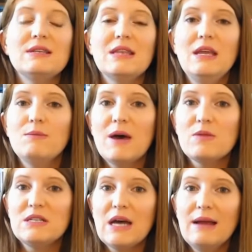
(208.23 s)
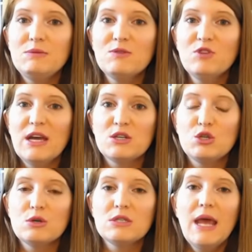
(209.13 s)
and think about the types of
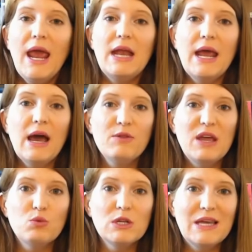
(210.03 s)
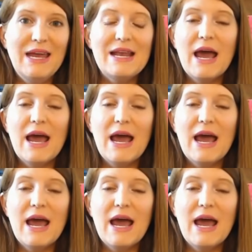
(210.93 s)
lectures and how they relate,